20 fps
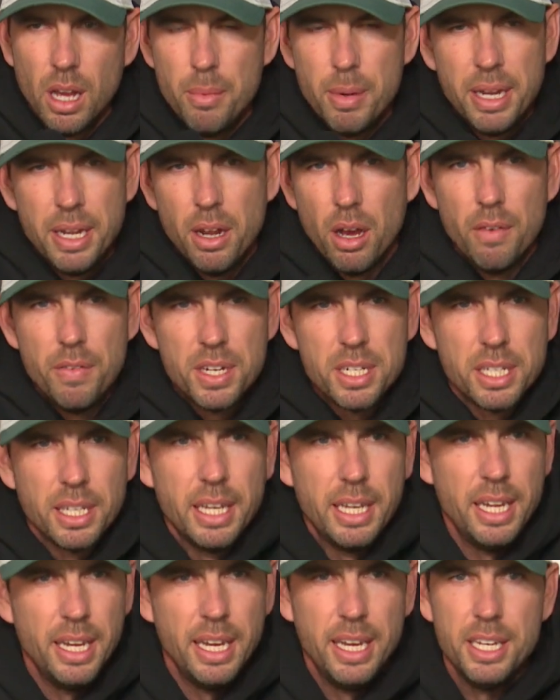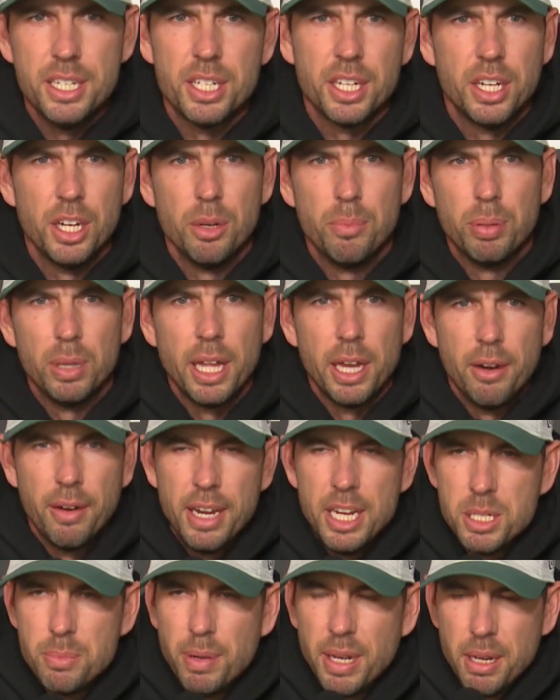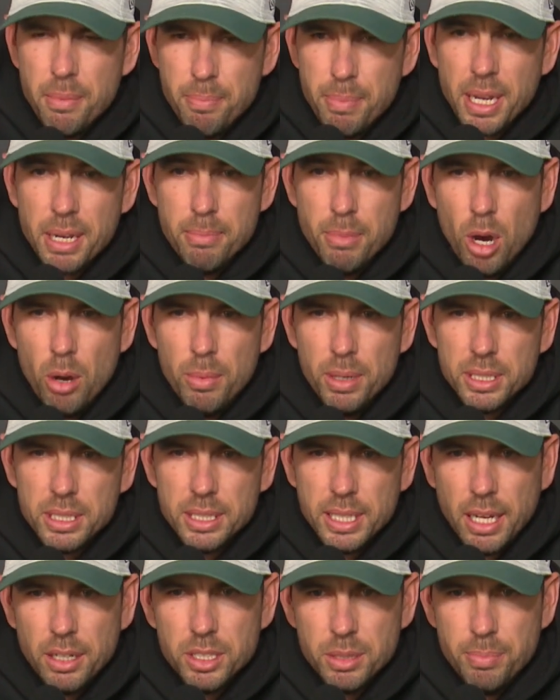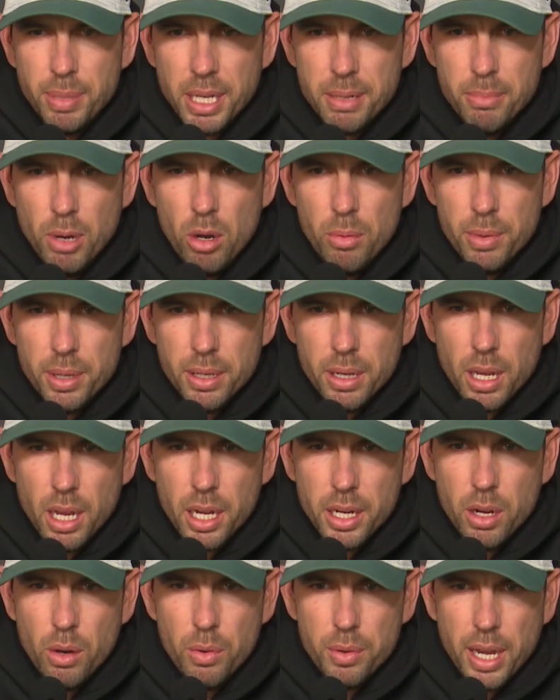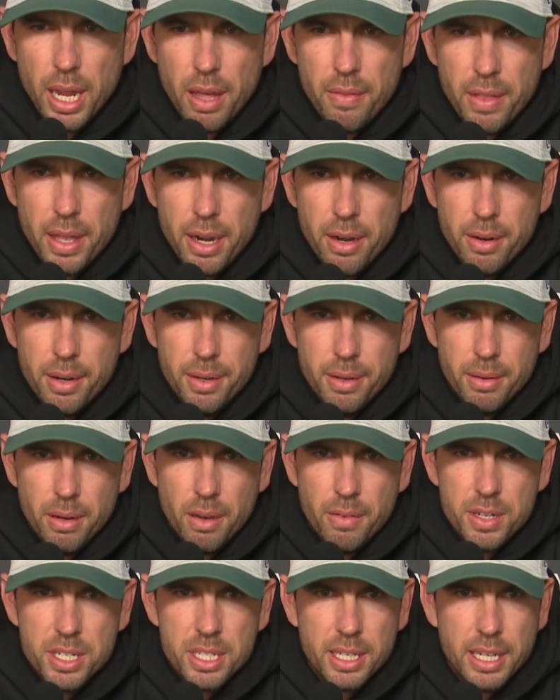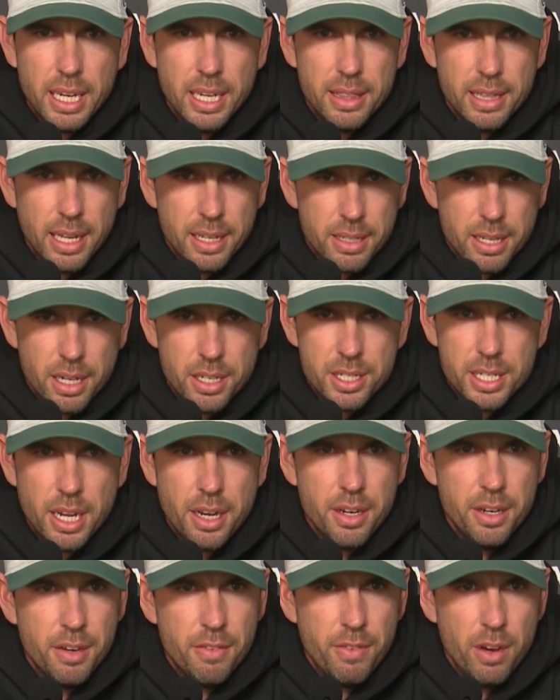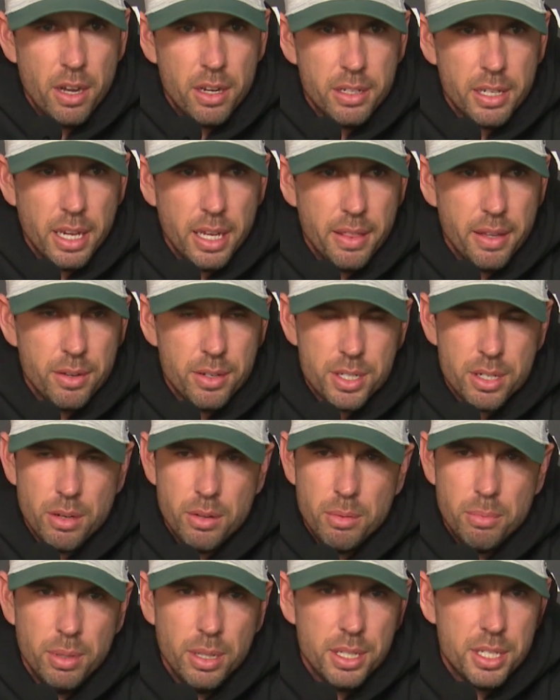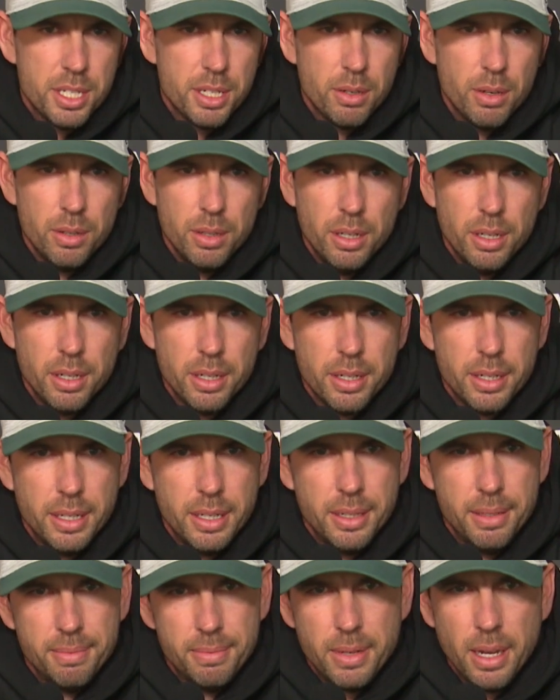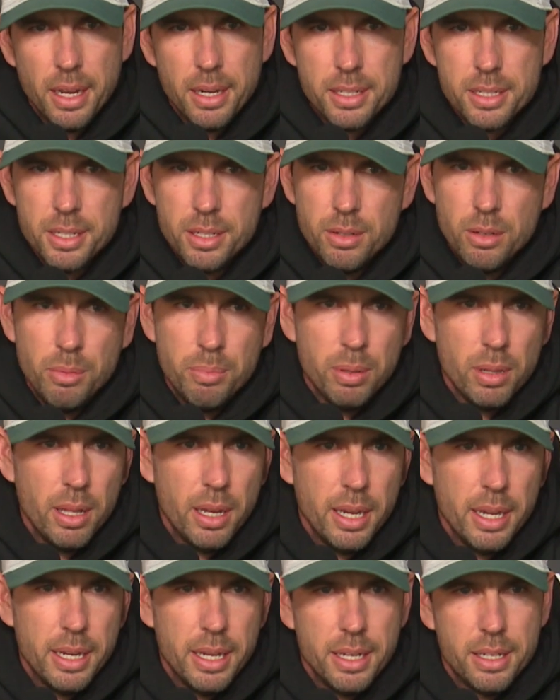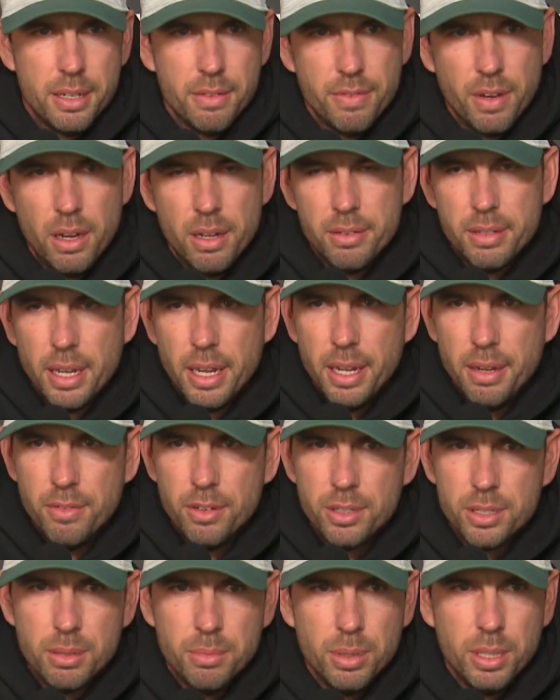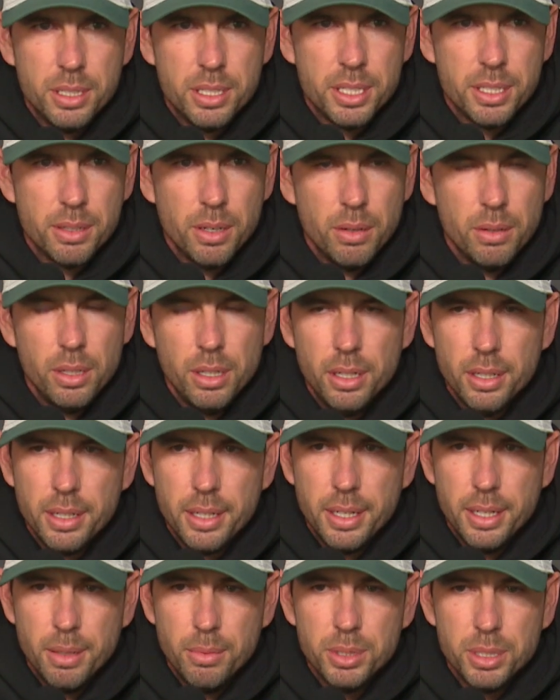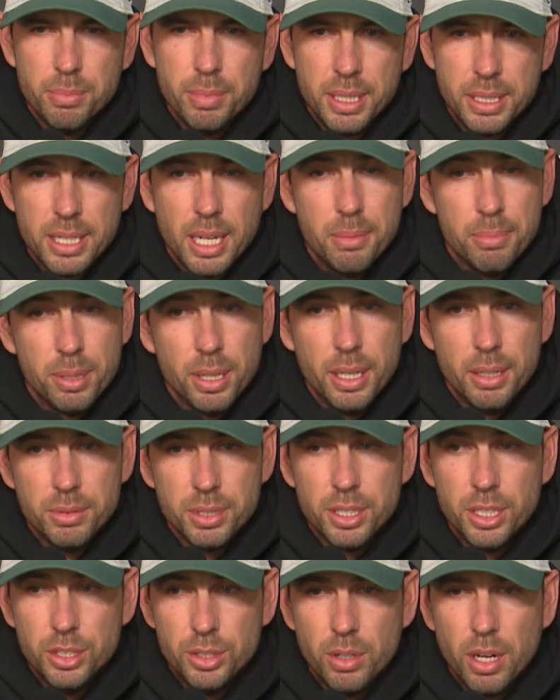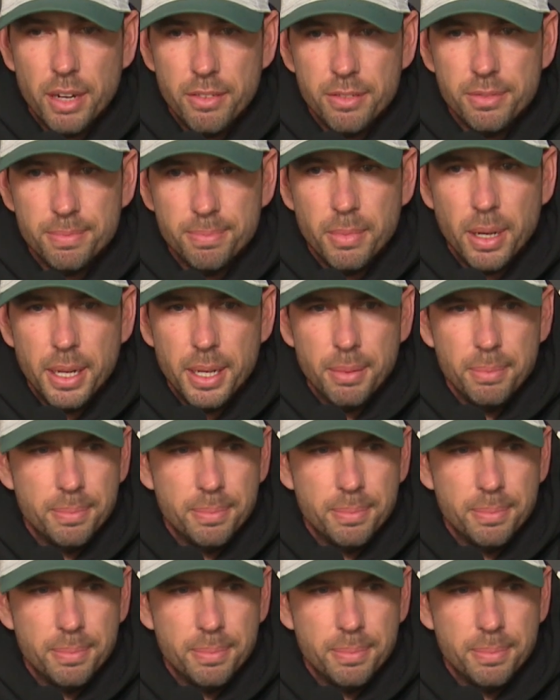I mean, obviously, he's a good player. He's been in big moments, and that was a big moment, going down there and obviously hitting that touchdown to DeVonta. They're showing a blitz zero look, and he got us into a play and hit DeVonta versus a blitz zero look, and it was a big-time play. It was a good drive by him.